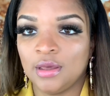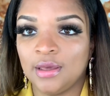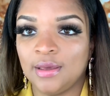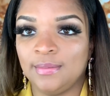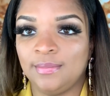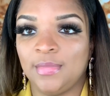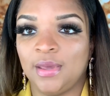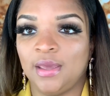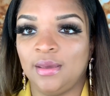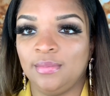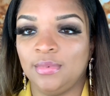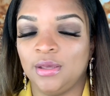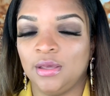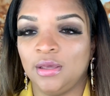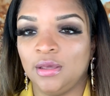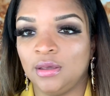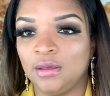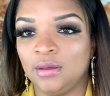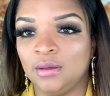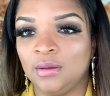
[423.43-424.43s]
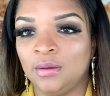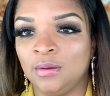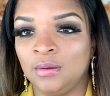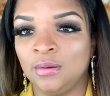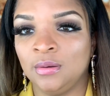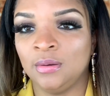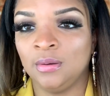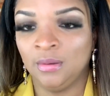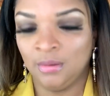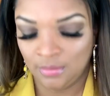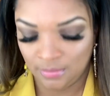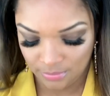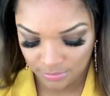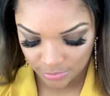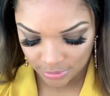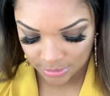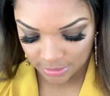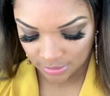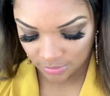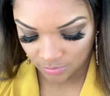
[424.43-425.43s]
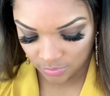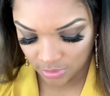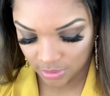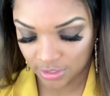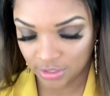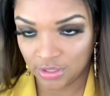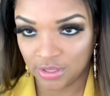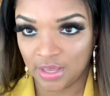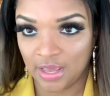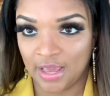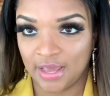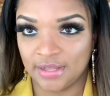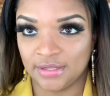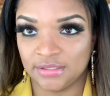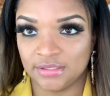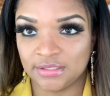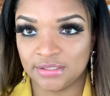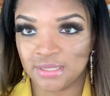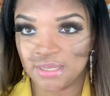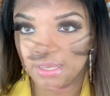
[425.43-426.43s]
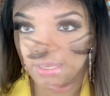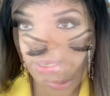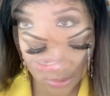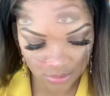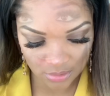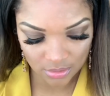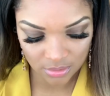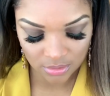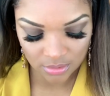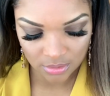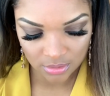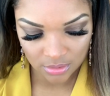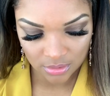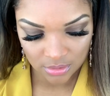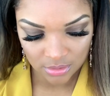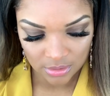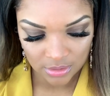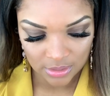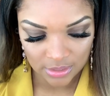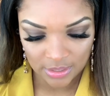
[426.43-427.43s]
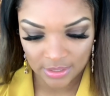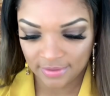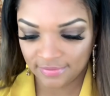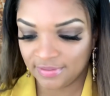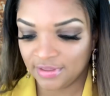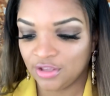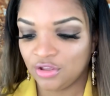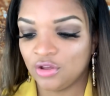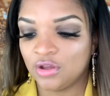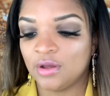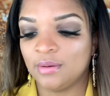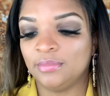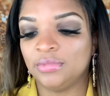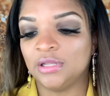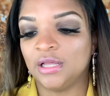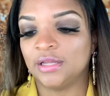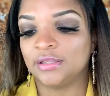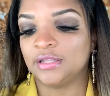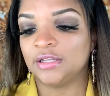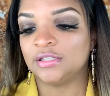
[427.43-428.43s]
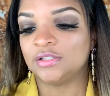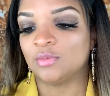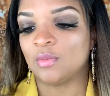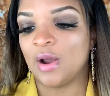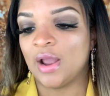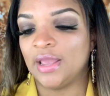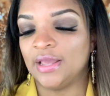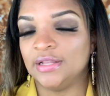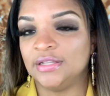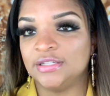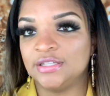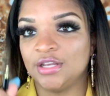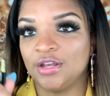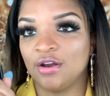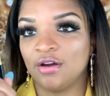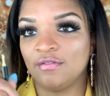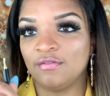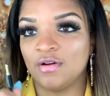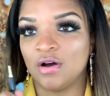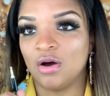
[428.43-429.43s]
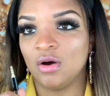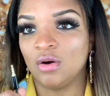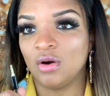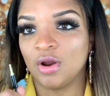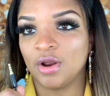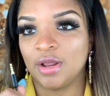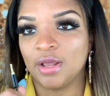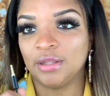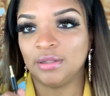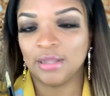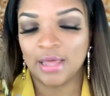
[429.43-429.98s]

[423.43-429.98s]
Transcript: and maybe put it where you can't see it. Then you can plug this right into your phone or your